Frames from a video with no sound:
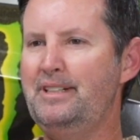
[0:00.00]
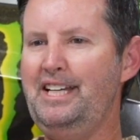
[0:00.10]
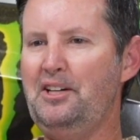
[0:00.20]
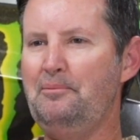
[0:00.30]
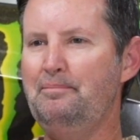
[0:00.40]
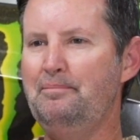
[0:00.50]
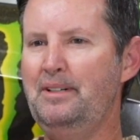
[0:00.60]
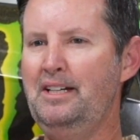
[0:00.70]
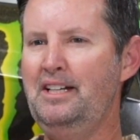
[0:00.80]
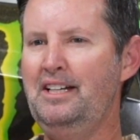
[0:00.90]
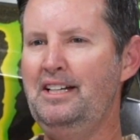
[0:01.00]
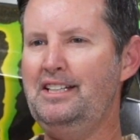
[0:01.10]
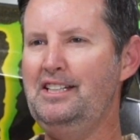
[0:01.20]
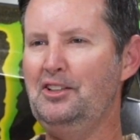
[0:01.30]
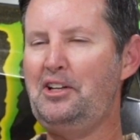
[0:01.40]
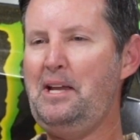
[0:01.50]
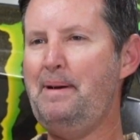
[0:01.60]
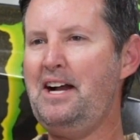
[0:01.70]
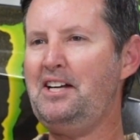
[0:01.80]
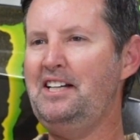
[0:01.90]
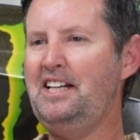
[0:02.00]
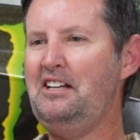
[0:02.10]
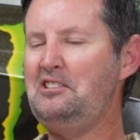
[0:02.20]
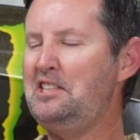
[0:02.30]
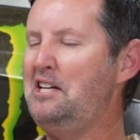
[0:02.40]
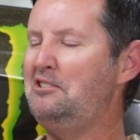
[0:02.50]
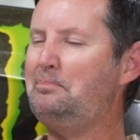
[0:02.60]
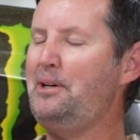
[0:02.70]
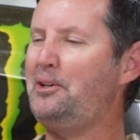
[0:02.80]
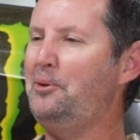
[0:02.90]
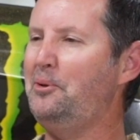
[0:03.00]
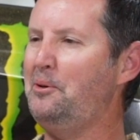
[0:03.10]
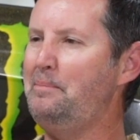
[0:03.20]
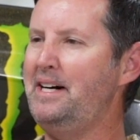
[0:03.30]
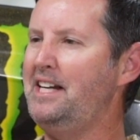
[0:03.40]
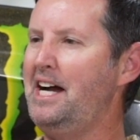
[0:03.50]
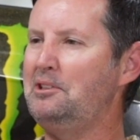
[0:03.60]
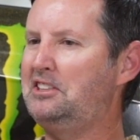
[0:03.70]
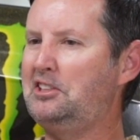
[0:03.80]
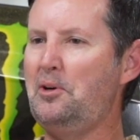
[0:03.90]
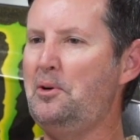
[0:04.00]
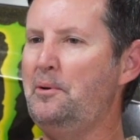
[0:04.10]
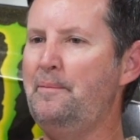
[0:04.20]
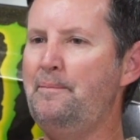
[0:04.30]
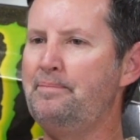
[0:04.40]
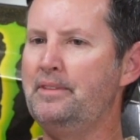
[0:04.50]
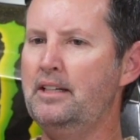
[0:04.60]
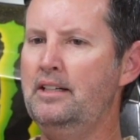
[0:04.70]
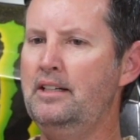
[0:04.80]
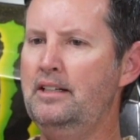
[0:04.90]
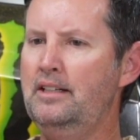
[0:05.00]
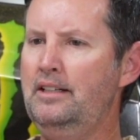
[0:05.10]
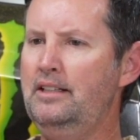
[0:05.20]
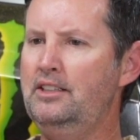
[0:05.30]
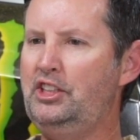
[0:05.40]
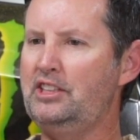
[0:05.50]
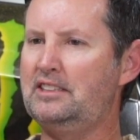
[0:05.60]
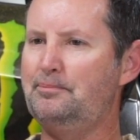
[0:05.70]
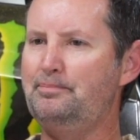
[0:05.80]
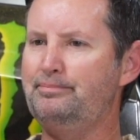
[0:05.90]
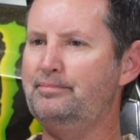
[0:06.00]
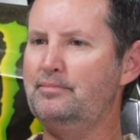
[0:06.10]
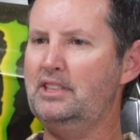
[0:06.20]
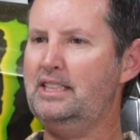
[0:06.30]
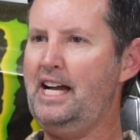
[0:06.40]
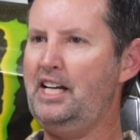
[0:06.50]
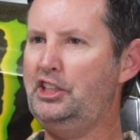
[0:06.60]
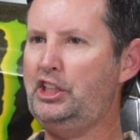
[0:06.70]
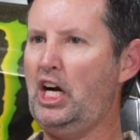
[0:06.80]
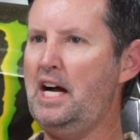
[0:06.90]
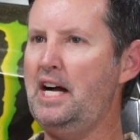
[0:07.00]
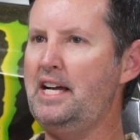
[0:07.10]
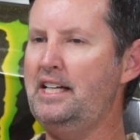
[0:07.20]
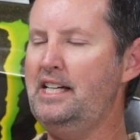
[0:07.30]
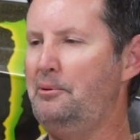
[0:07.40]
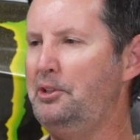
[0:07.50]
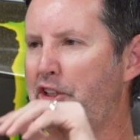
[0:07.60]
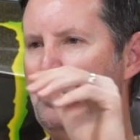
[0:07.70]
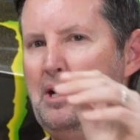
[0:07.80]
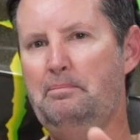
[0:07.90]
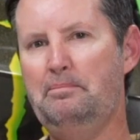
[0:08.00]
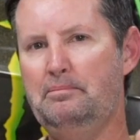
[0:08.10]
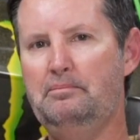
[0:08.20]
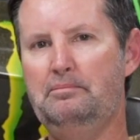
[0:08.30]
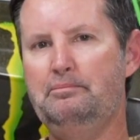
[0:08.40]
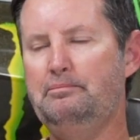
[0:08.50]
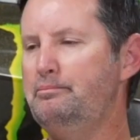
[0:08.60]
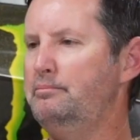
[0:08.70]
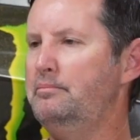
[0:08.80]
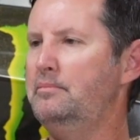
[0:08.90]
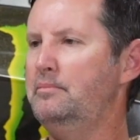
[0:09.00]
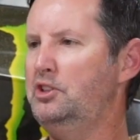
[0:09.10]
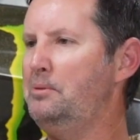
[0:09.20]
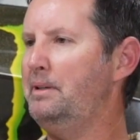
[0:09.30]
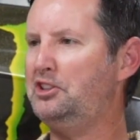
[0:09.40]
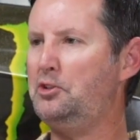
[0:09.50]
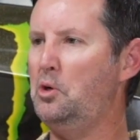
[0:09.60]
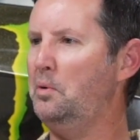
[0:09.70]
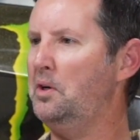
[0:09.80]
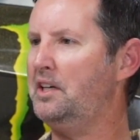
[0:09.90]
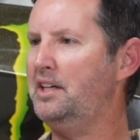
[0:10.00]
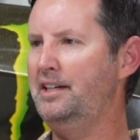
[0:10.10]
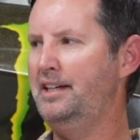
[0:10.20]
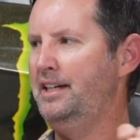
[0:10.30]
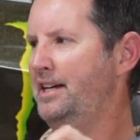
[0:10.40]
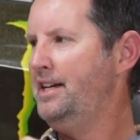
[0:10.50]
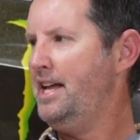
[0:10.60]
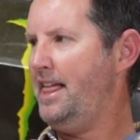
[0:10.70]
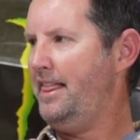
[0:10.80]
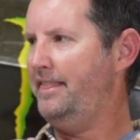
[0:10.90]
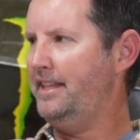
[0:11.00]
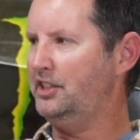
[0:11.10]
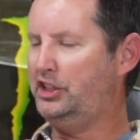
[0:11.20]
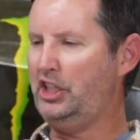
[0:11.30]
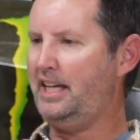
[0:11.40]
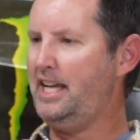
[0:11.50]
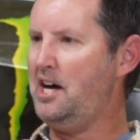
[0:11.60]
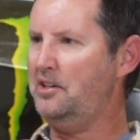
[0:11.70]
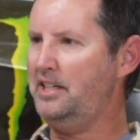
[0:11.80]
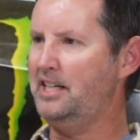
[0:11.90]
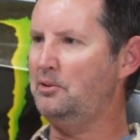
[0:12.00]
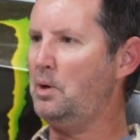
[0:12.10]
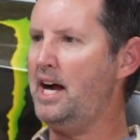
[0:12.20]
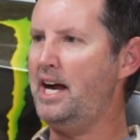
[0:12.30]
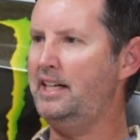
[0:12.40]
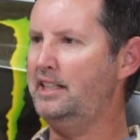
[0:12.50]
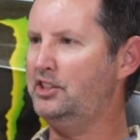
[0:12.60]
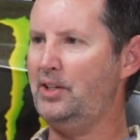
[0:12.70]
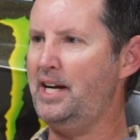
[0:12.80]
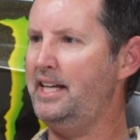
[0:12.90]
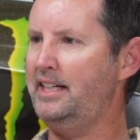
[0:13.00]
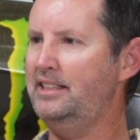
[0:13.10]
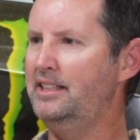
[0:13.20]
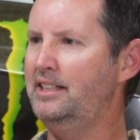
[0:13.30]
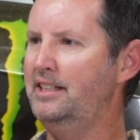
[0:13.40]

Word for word: you know, looking back on it, it was, it was pretty cool. But I was so just kind of shy. I would show up, do my schoolwork, then check out and ride and train.